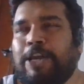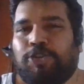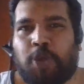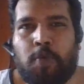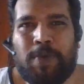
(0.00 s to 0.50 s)

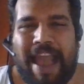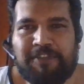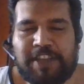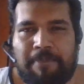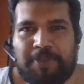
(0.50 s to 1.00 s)
So we
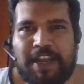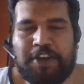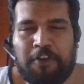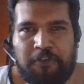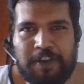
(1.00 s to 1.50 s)
have something
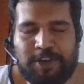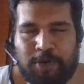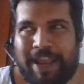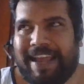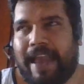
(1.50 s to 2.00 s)
different
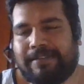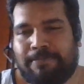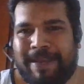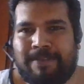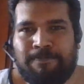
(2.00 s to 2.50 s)
today, guys.
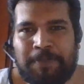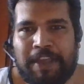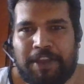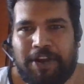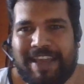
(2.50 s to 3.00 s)
A bit
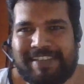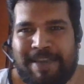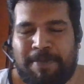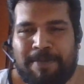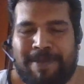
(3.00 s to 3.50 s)

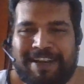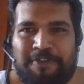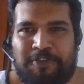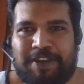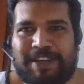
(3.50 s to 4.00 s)
crazy, but a bit
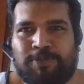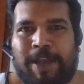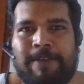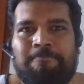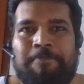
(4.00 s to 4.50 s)
different as well